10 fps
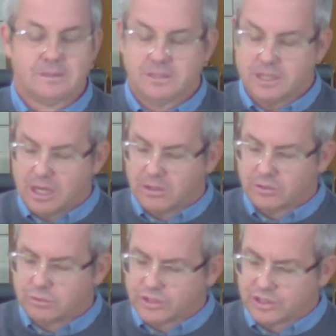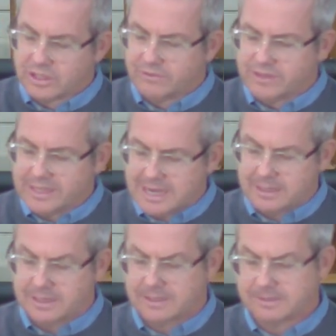The older will serve the
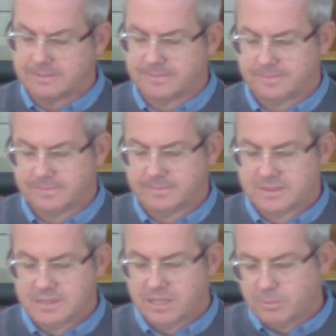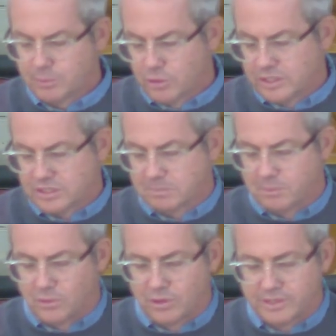younger. The boys are
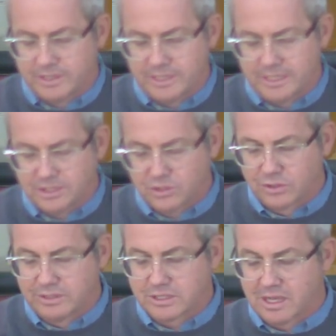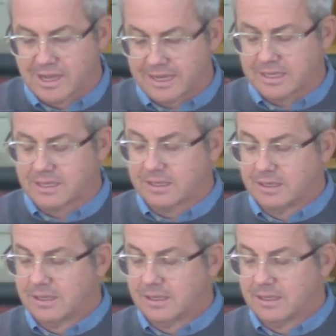born, and Esau is like